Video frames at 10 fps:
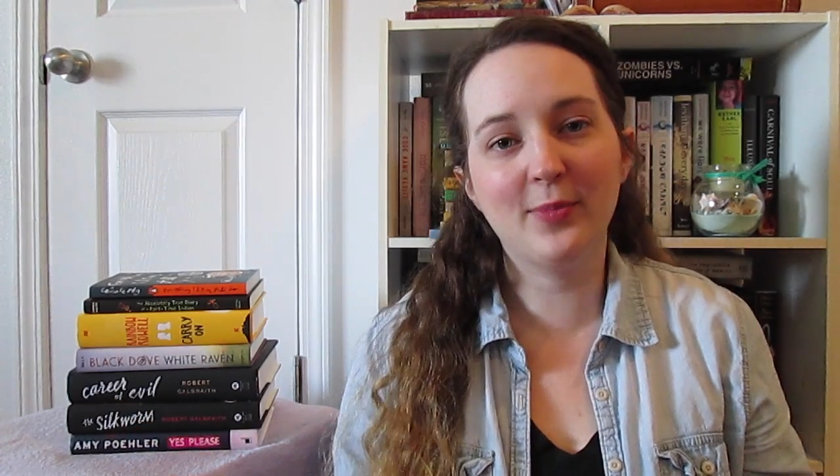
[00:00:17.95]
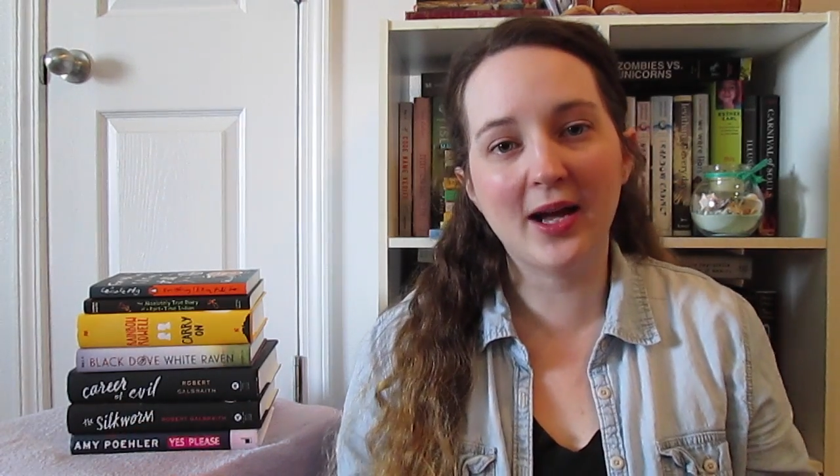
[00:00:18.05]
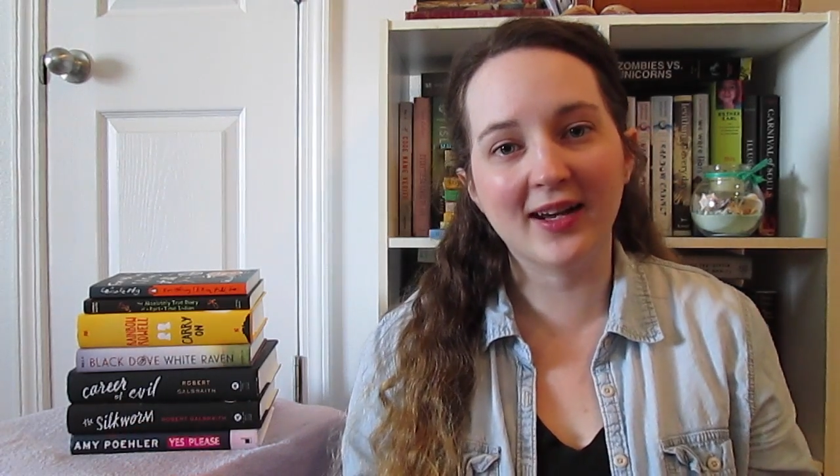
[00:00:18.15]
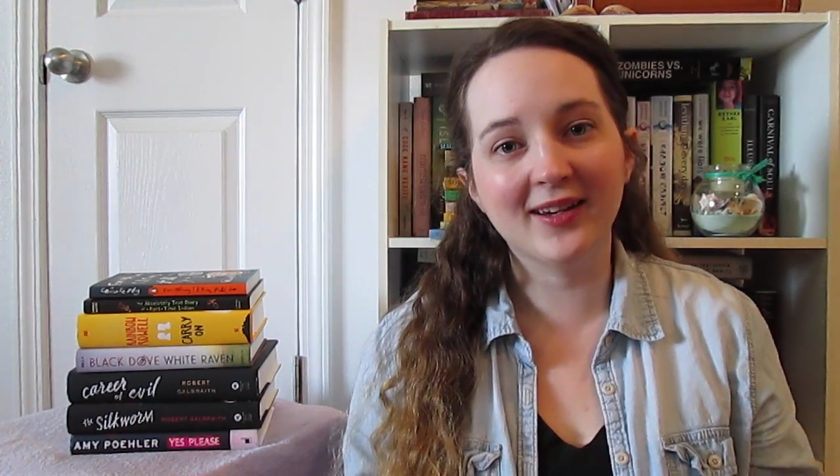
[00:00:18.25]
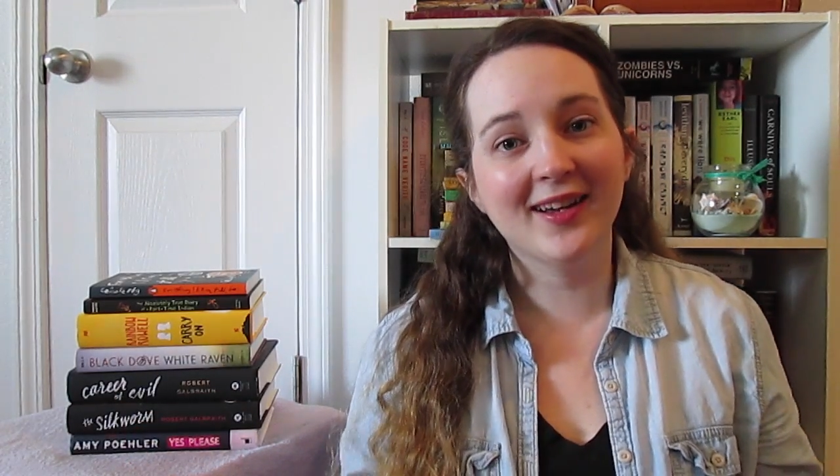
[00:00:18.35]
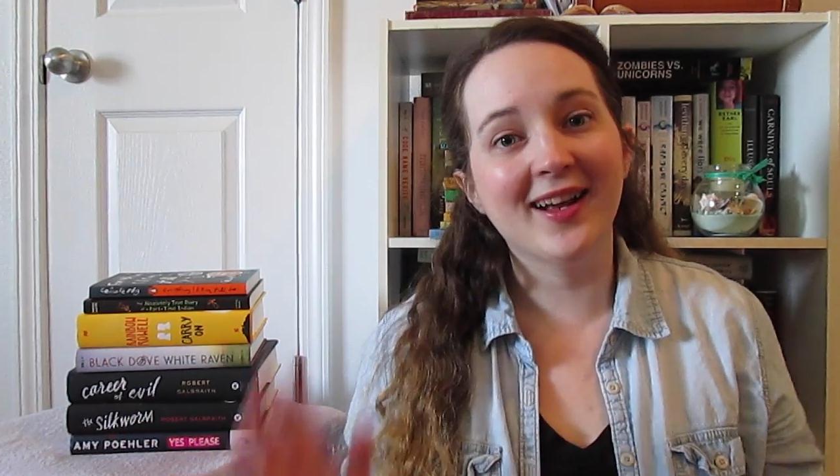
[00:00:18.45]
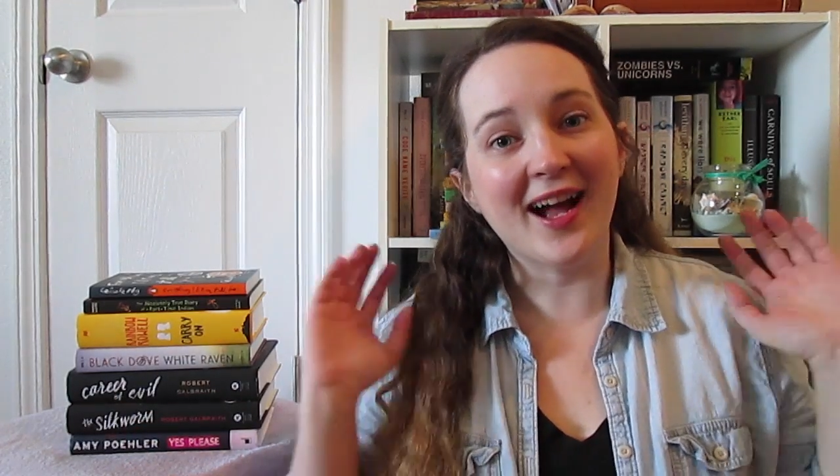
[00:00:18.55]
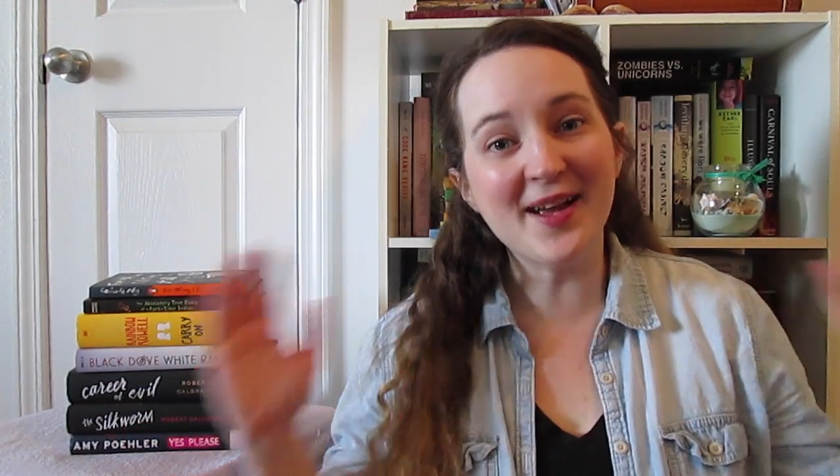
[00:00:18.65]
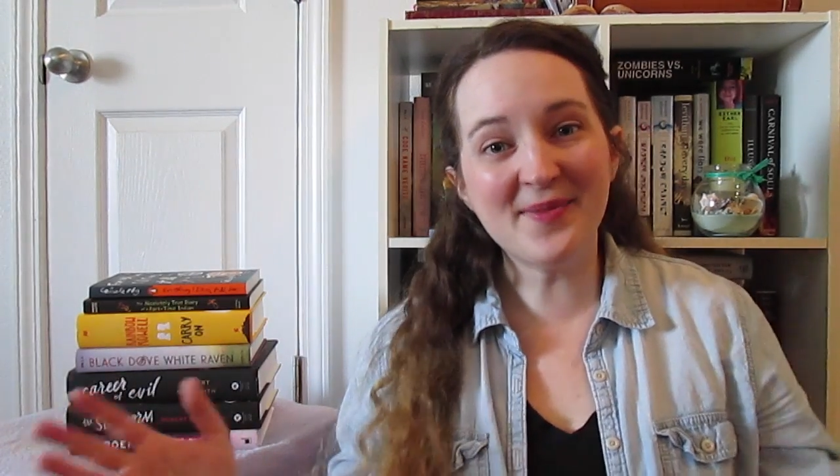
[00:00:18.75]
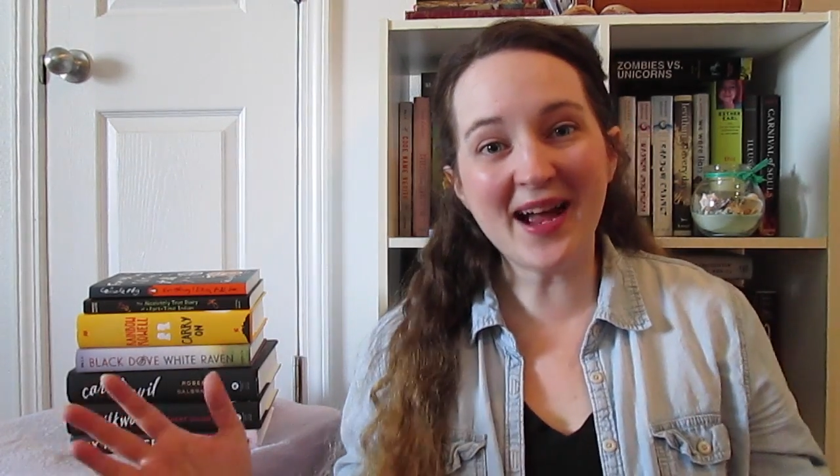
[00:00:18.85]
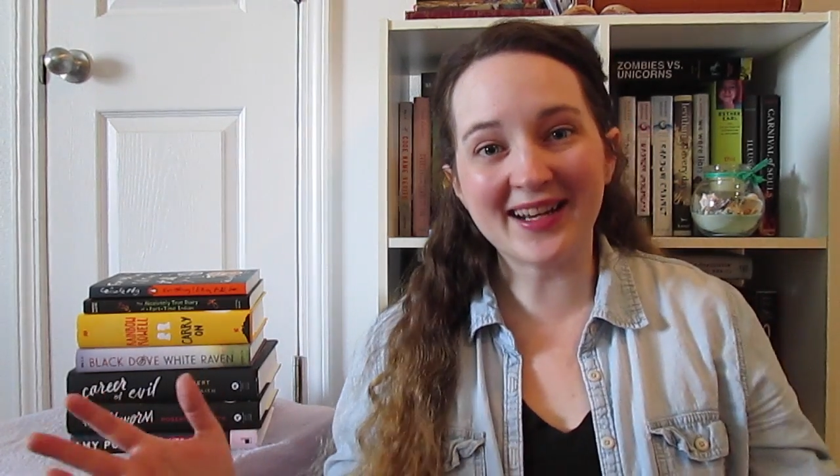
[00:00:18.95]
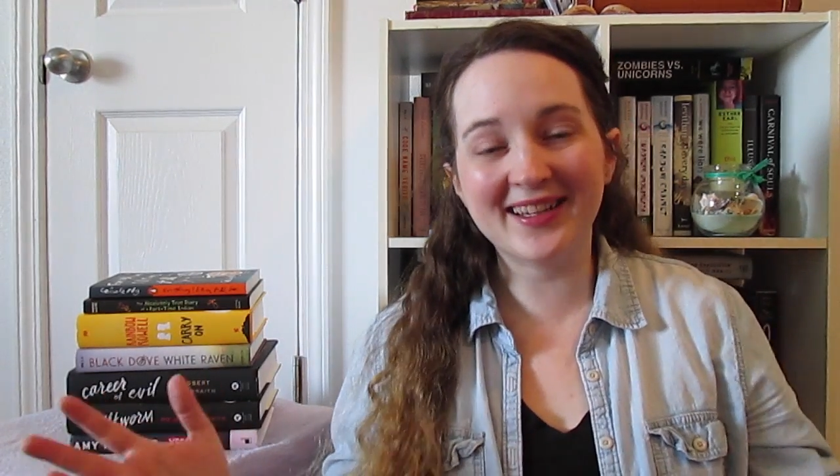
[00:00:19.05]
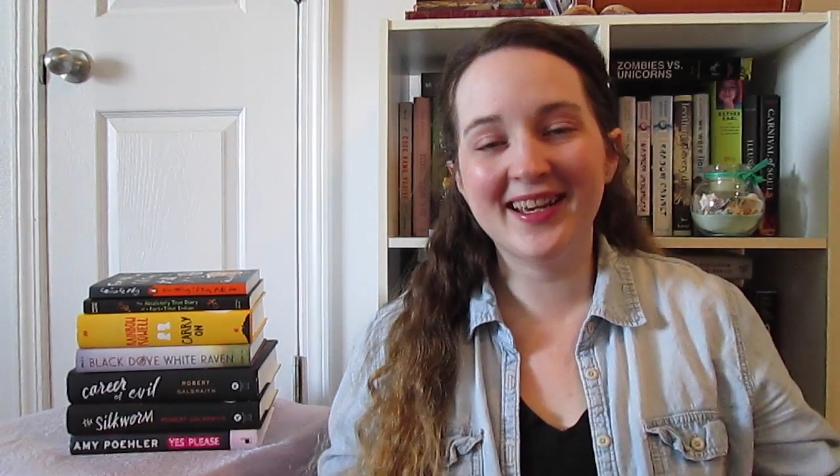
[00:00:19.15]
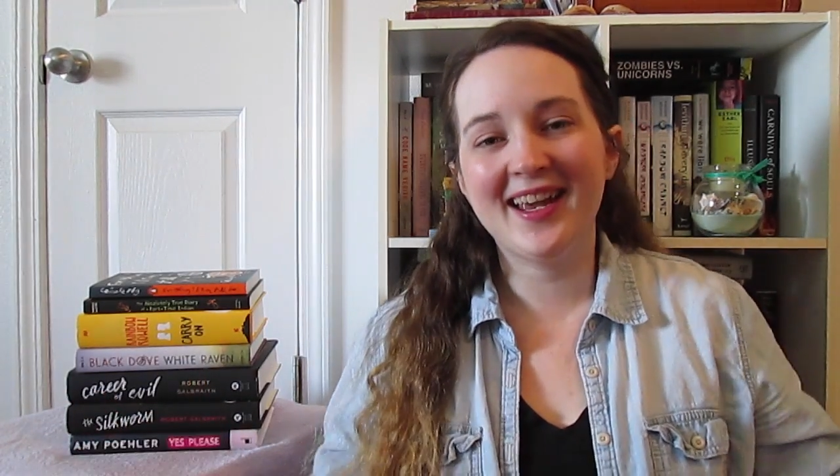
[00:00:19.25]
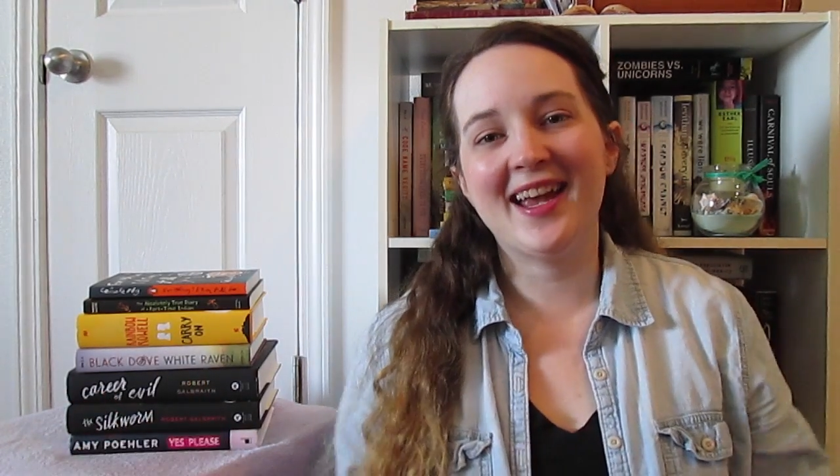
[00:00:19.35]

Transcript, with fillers: But I'm back